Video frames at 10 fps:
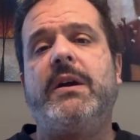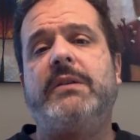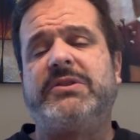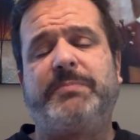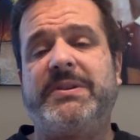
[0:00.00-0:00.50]

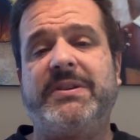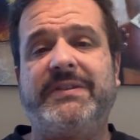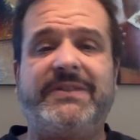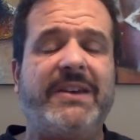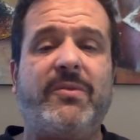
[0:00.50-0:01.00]
Just
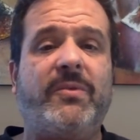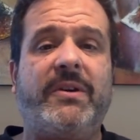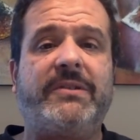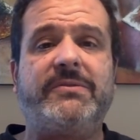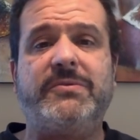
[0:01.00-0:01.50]
because they don't
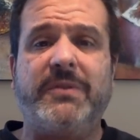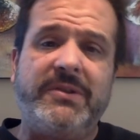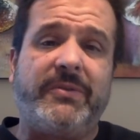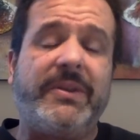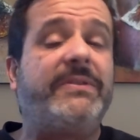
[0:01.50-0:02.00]
want to,
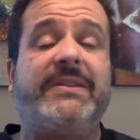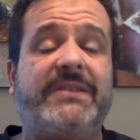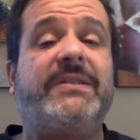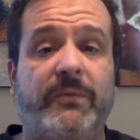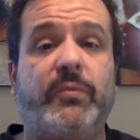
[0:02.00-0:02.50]
this
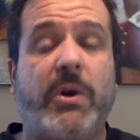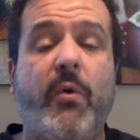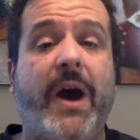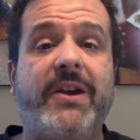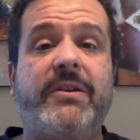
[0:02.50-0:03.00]
is
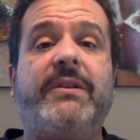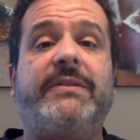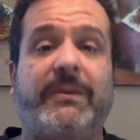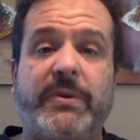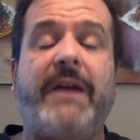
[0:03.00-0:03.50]
required
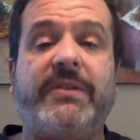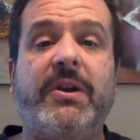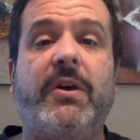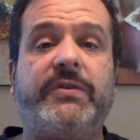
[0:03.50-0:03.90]
that we have to know,